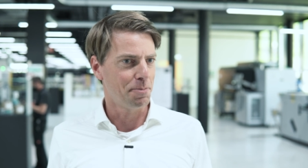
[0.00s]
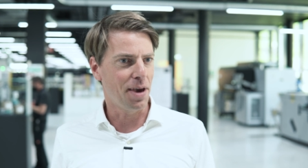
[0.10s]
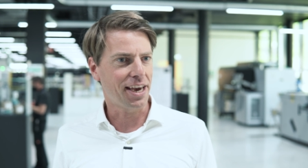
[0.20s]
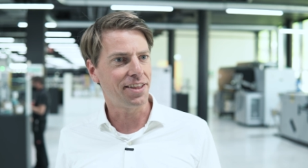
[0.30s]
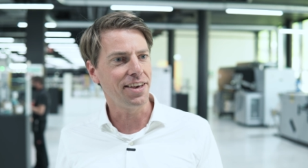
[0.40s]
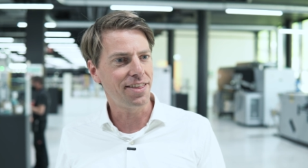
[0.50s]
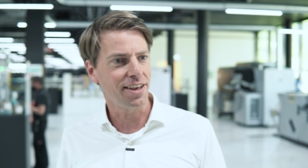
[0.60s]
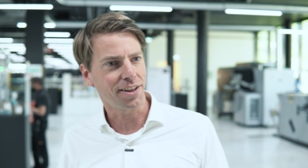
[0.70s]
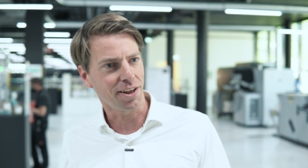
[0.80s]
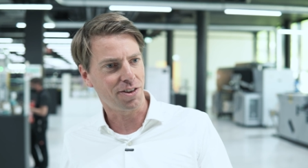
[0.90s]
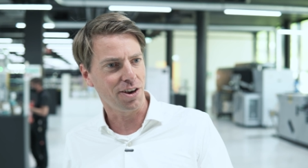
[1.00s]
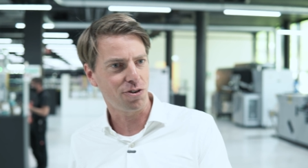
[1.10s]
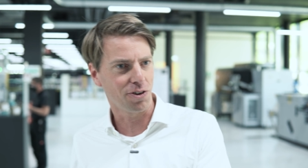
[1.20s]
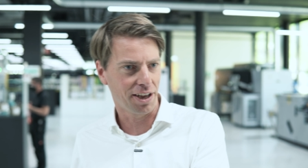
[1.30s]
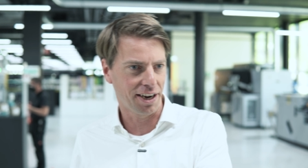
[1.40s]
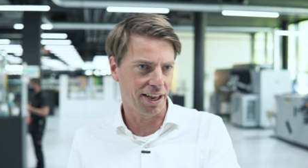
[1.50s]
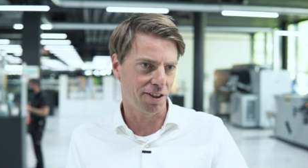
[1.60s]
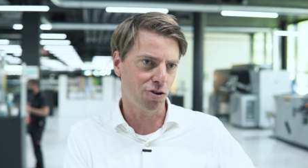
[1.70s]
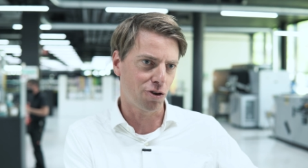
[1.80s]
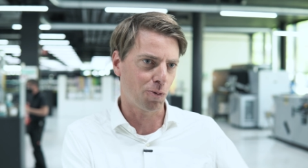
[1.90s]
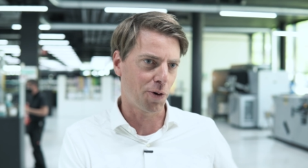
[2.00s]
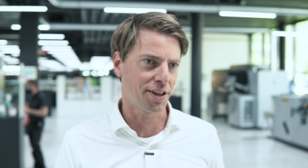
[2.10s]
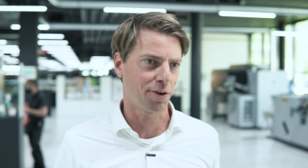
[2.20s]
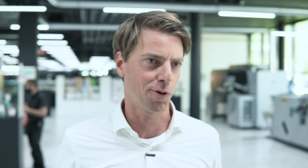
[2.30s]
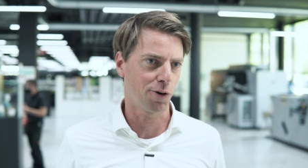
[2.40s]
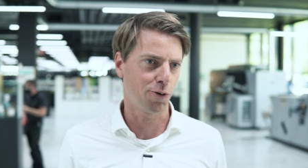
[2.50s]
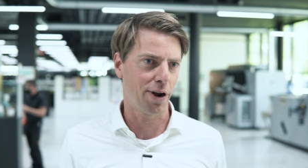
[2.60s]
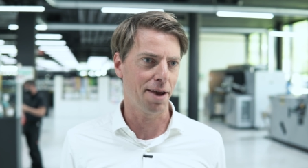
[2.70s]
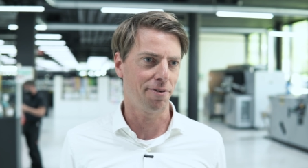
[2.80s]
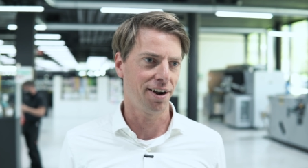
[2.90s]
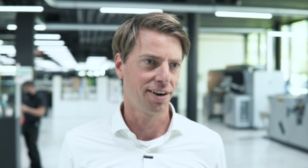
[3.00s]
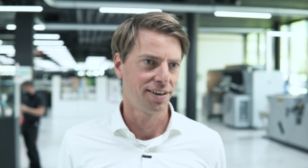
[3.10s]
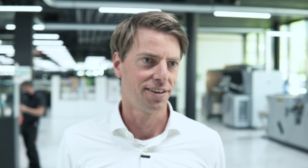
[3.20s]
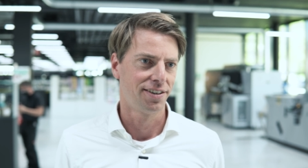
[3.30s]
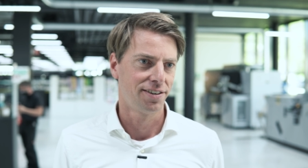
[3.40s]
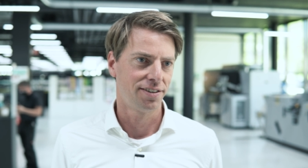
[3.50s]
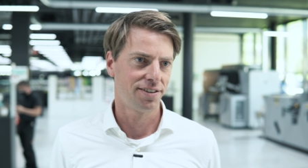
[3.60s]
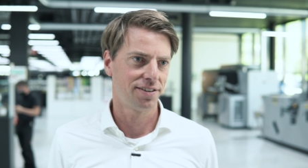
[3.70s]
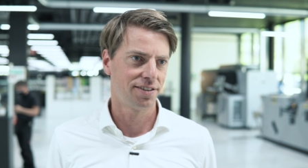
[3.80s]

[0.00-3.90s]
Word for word: make it easy to transition in the digital printing world for labor. That's